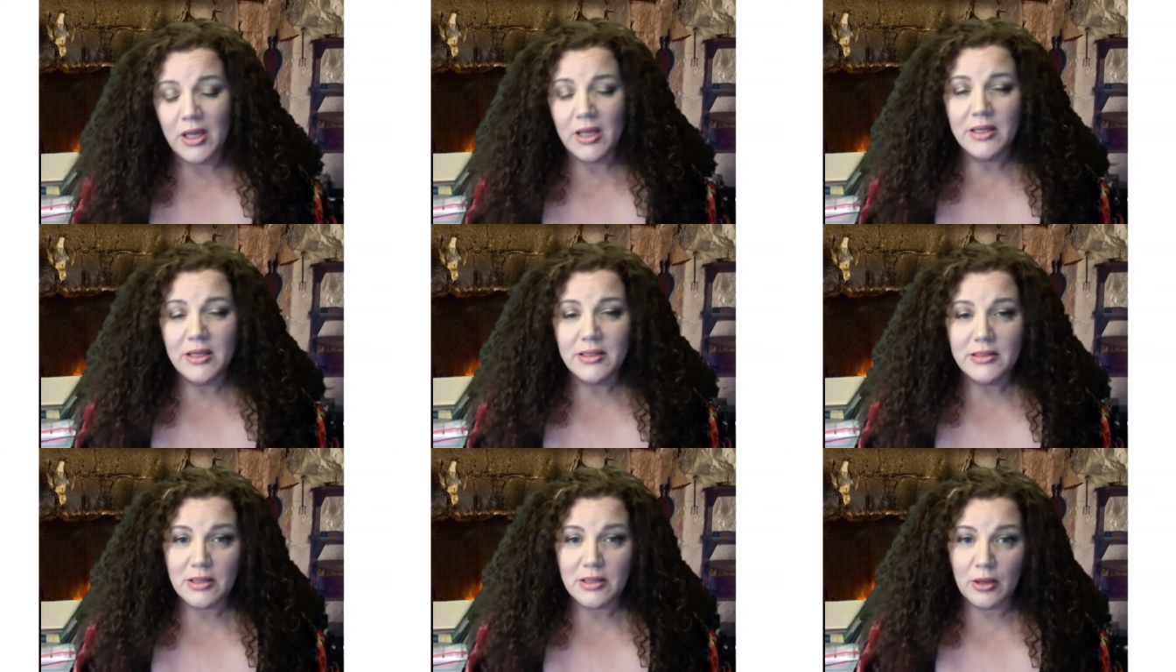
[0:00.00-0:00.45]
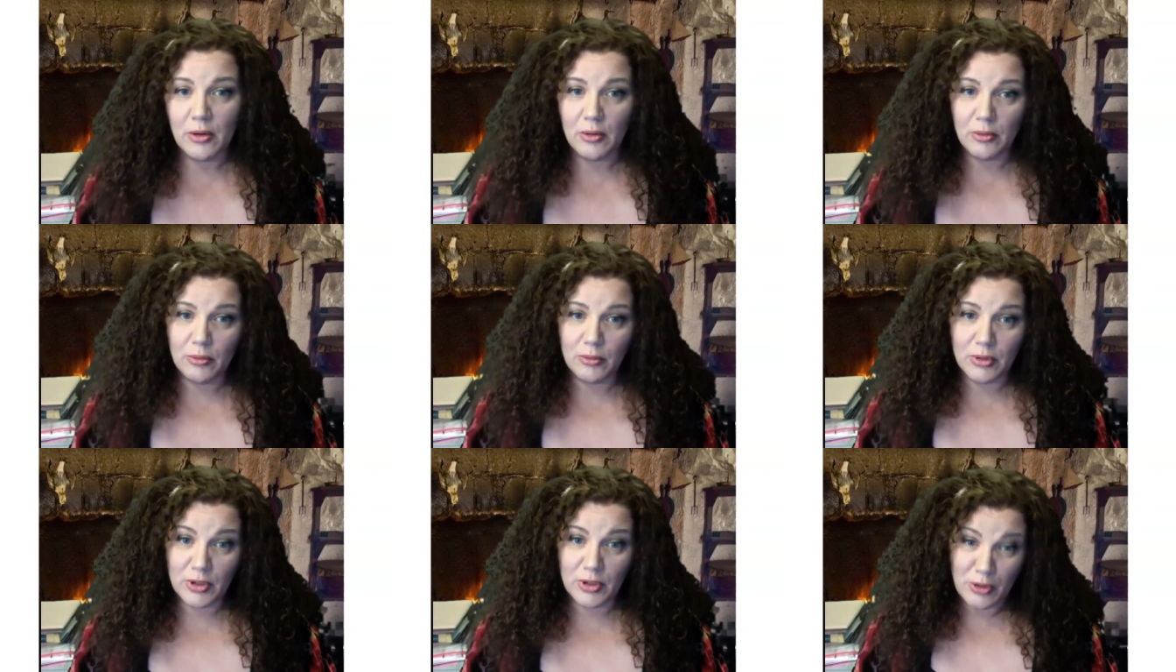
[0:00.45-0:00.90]
So
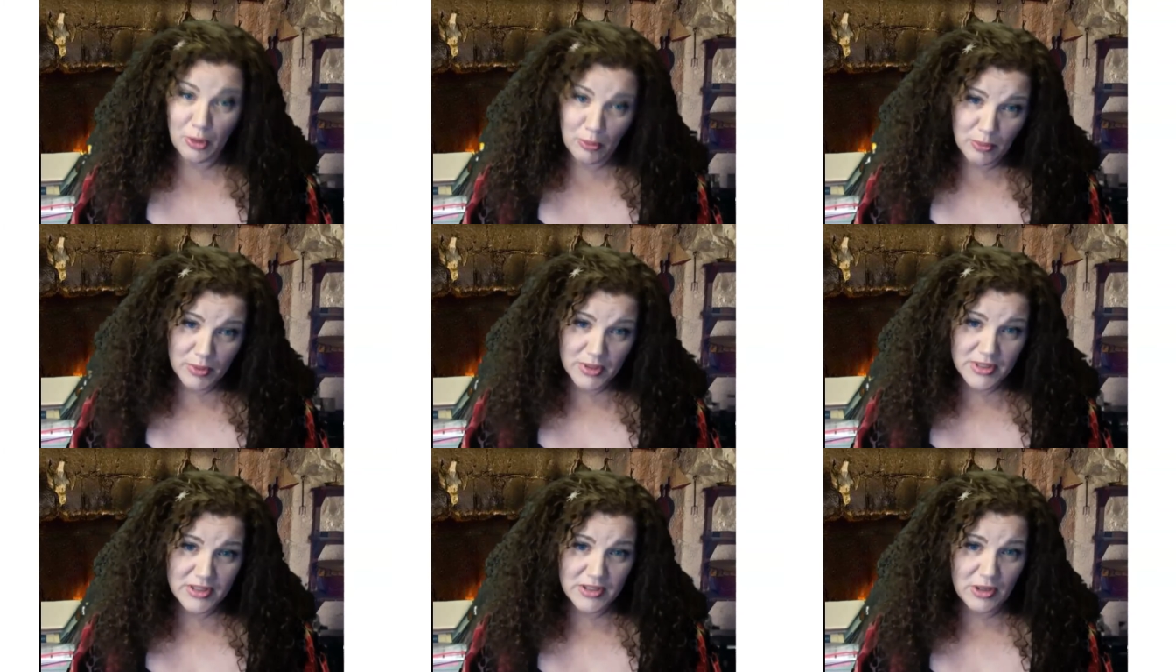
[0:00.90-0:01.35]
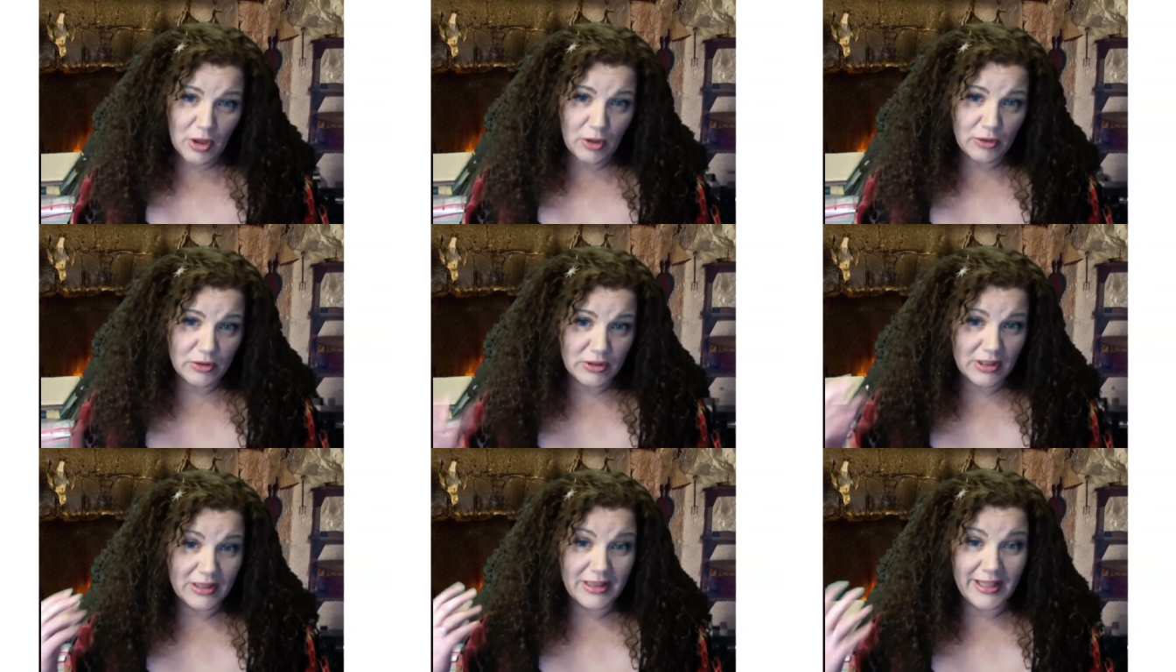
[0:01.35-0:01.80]
you don't want to salt
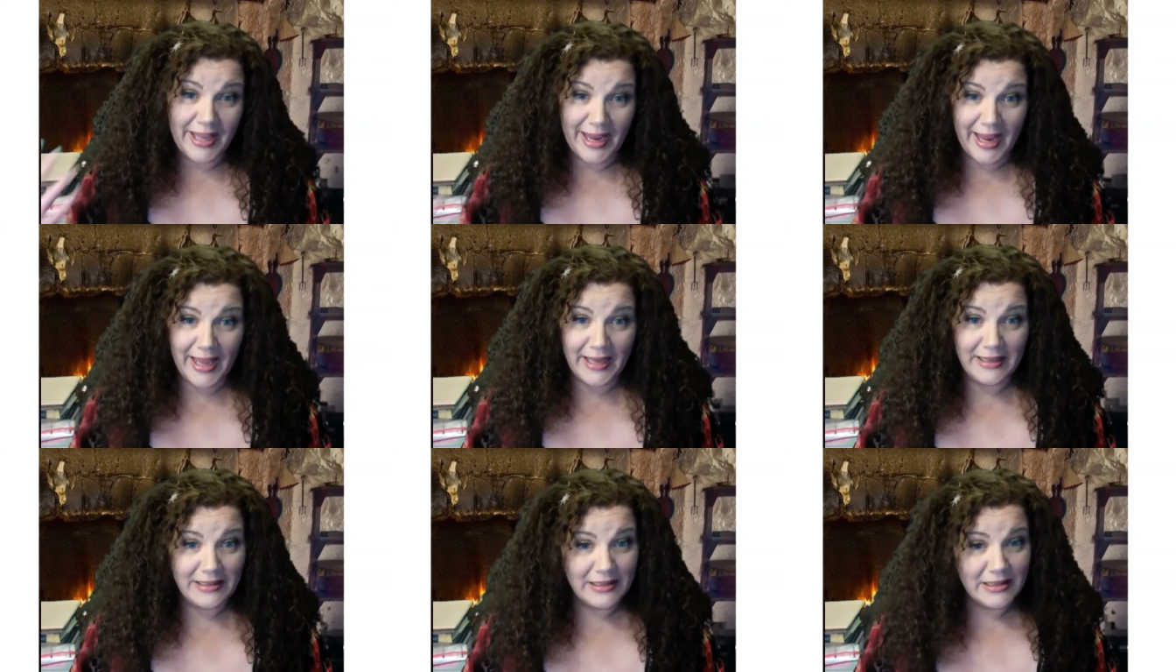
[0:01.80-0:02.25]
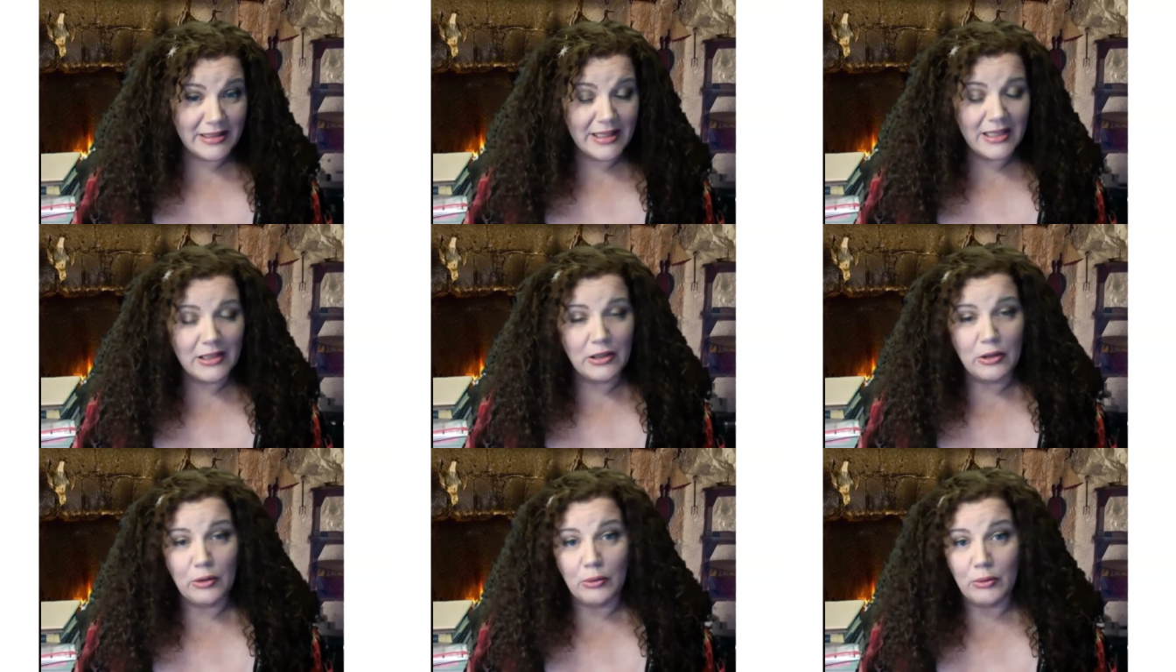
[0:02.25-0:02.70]
the land that
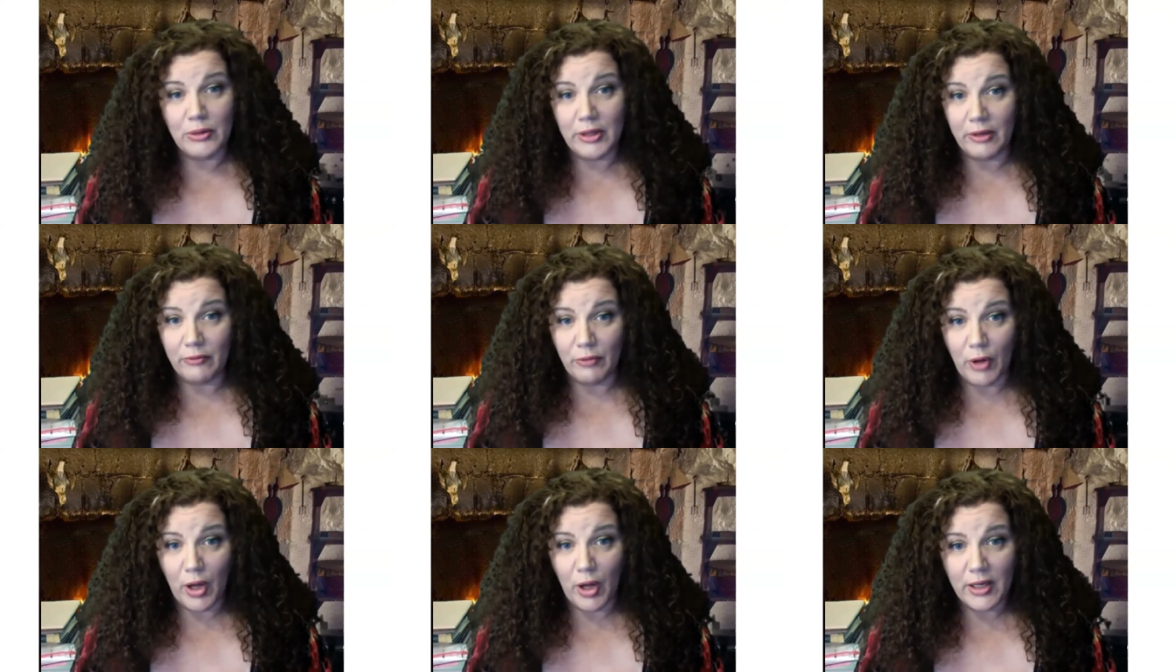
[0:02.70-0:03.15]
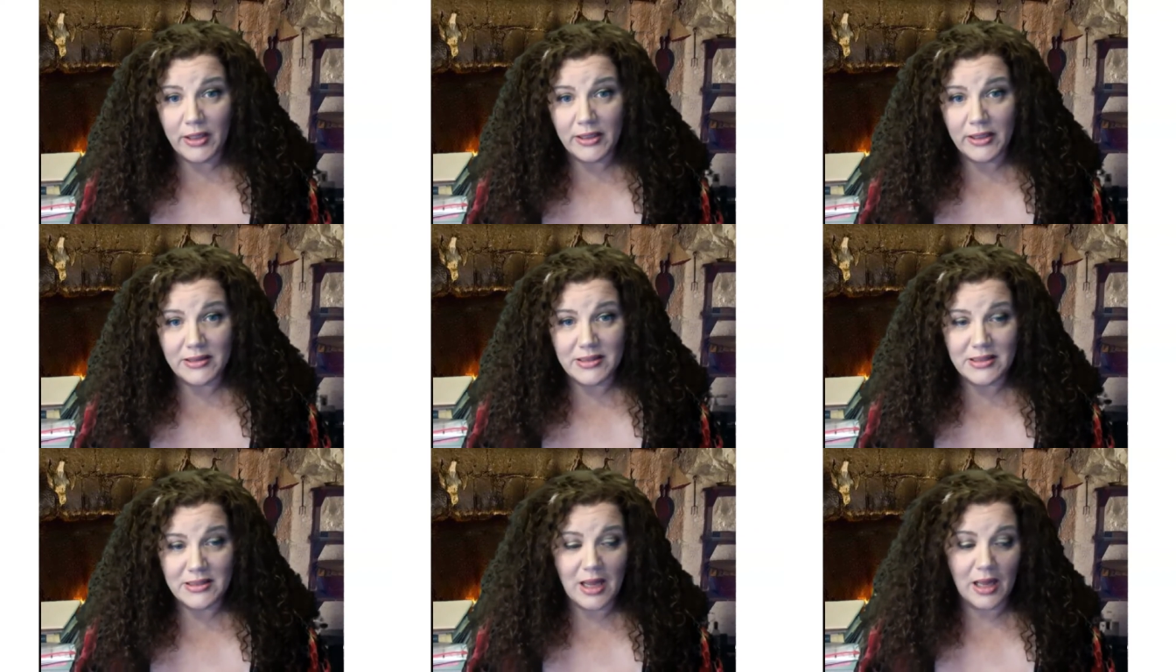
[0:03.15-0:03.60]
you live on.
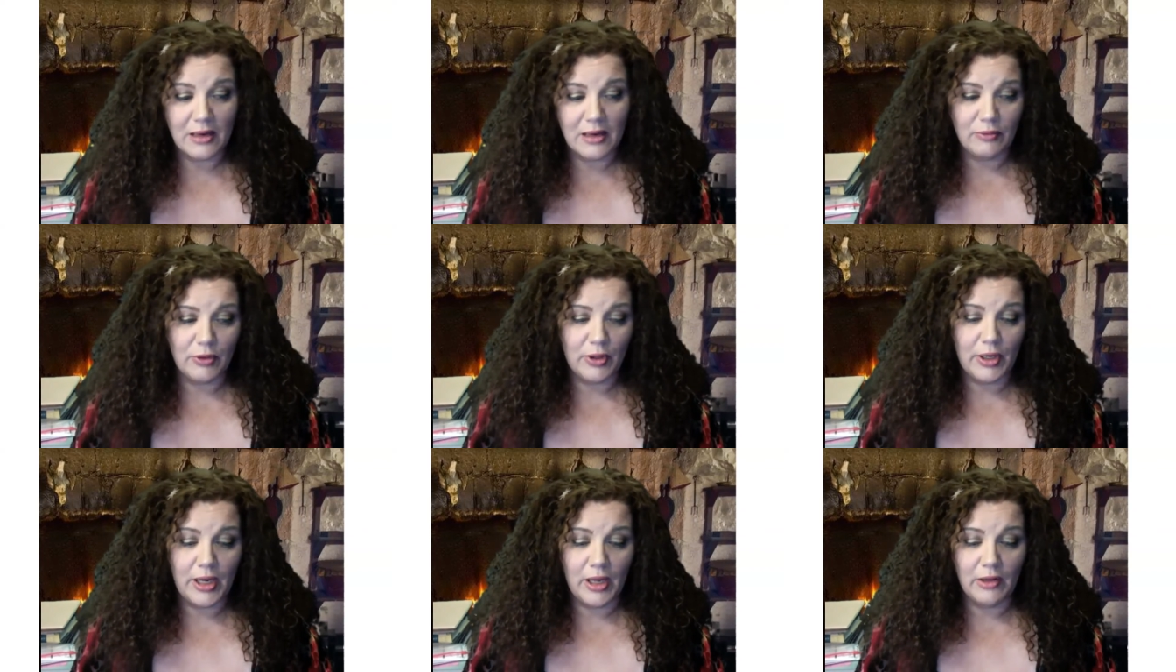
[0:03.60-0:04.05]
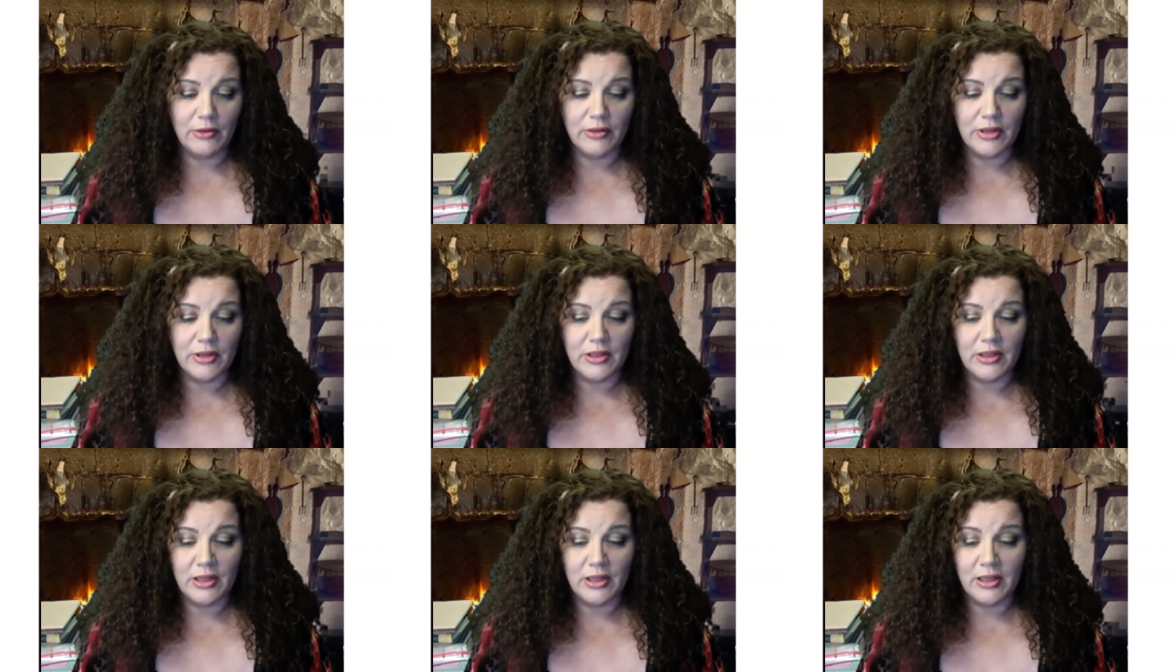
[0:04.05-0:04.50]
It's not a very healthy
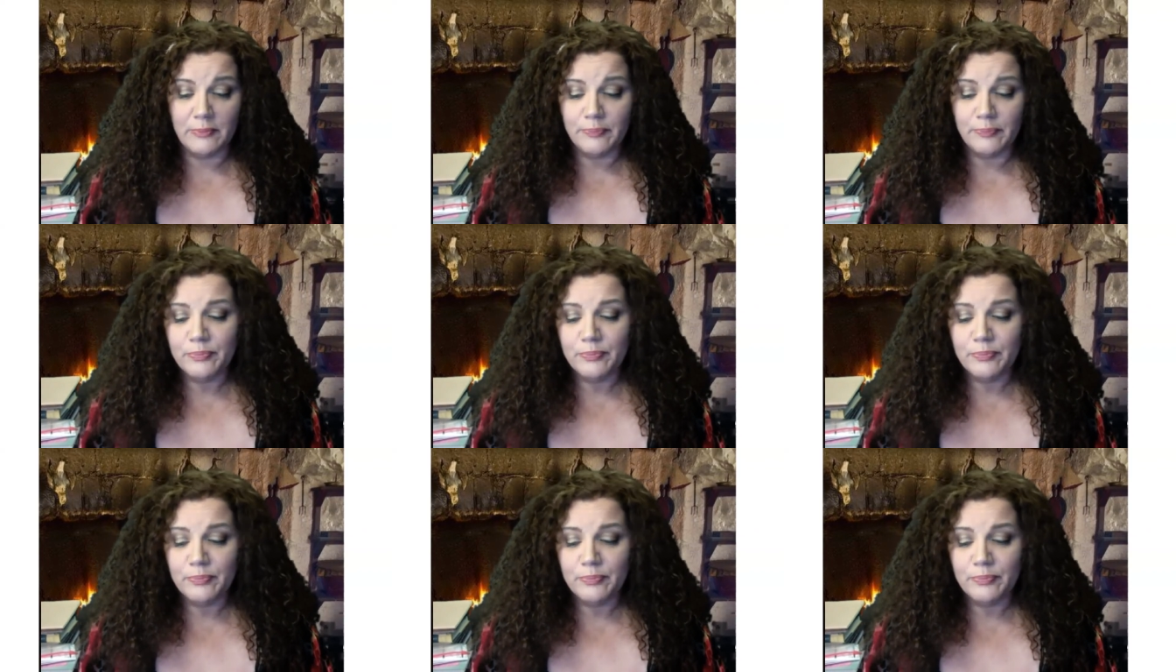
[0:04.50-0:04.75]
thing.